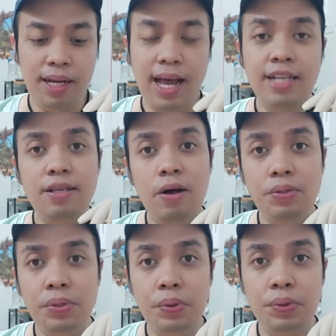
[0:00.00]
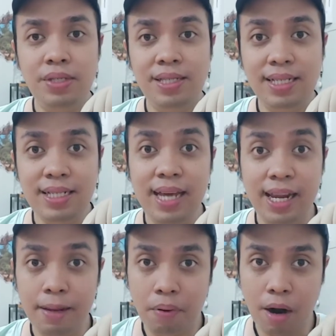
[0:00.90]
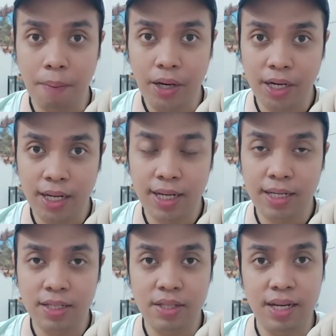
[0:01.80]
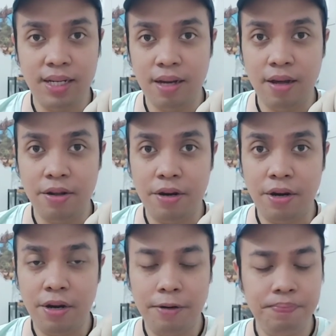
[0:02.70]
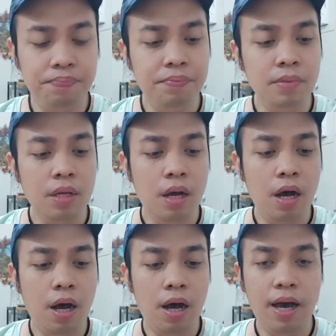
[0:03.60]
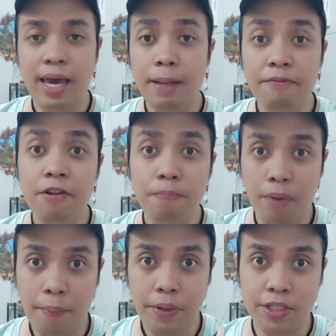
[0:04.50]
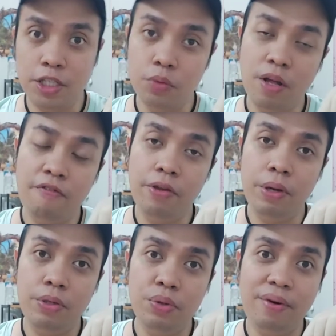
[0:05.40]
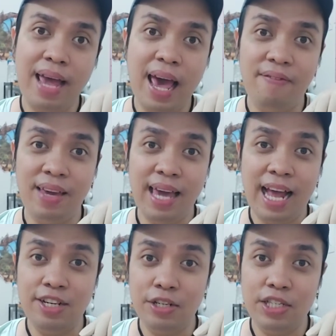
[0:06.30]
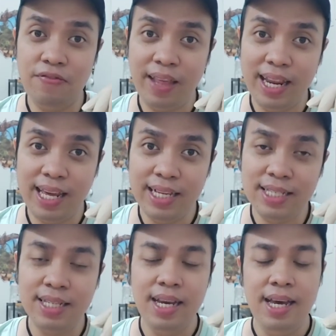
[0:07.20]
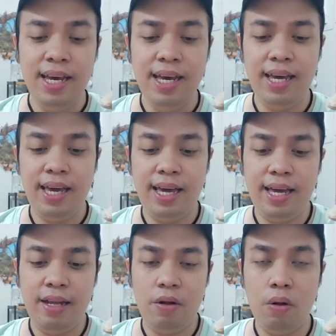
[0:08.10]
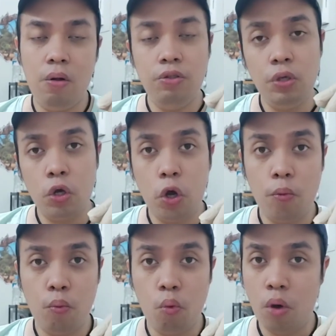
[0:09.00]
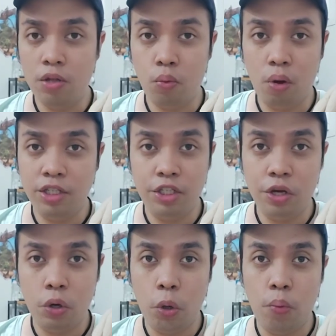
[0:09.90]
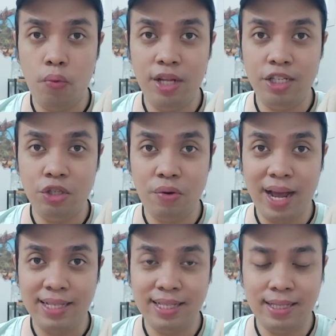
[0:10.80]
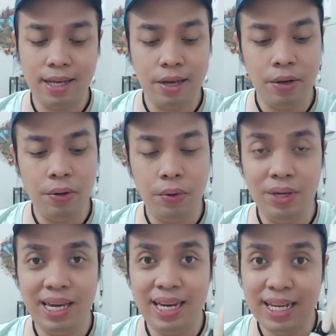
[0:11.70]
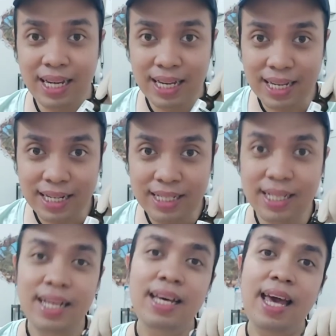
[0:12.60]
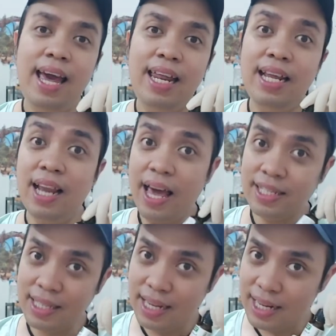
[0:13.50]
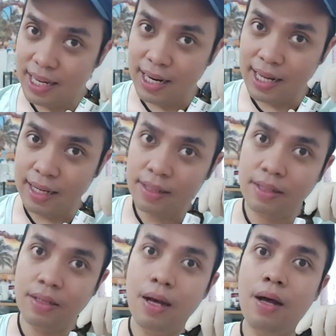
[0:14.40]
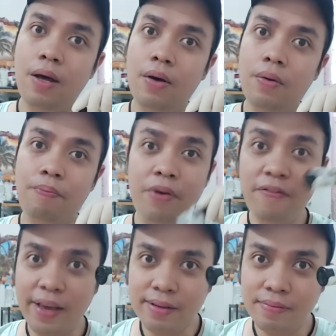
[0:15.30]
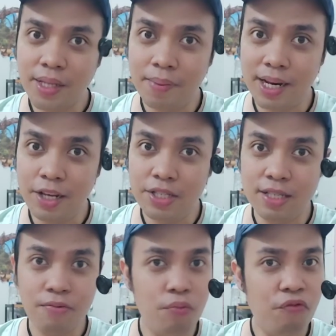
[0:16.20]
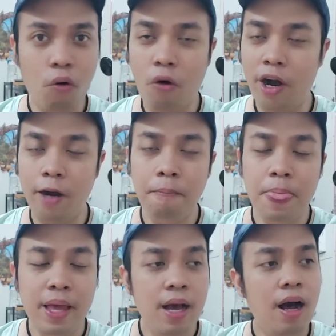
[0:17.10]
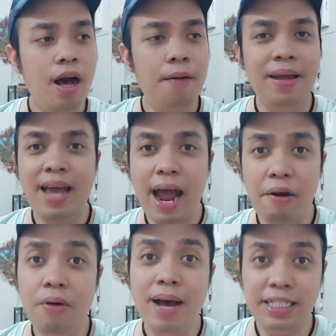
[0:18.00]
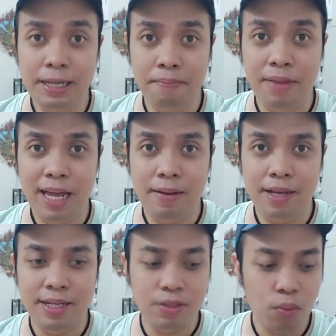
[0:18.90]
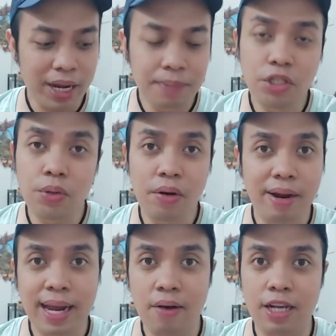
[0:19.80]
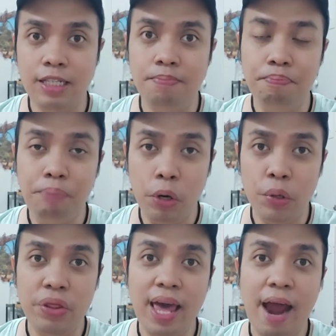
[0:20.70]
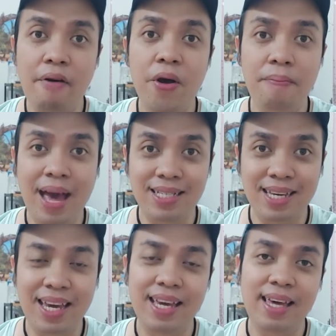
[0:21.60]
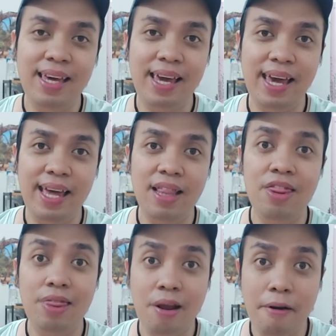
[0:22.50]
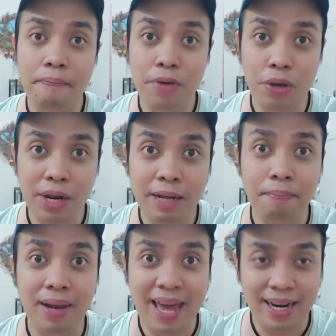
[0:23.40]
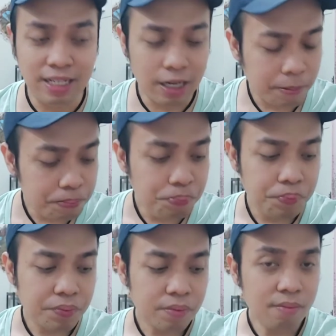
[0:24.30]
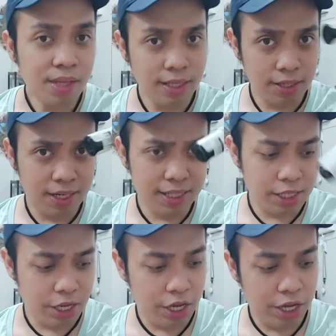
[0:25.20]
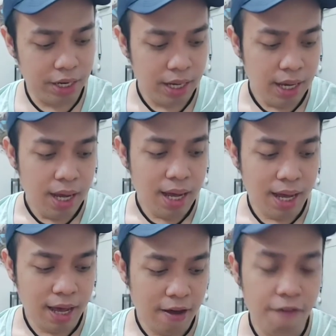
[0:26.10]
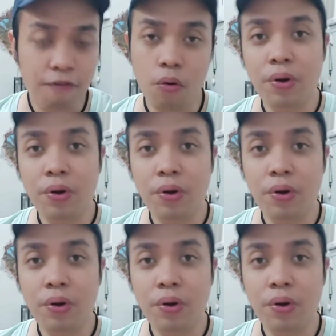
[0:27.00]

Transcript: it has also sedating properties and other helpful properties as well for those who are having anxious feelings and also want to cope with stress. So Ilang, and he likes Ilang, so perfect. I'm gonna use this for an aromatic blend, because what I'm doing right now is both aromatic and therapeutic blend. So this is good. Of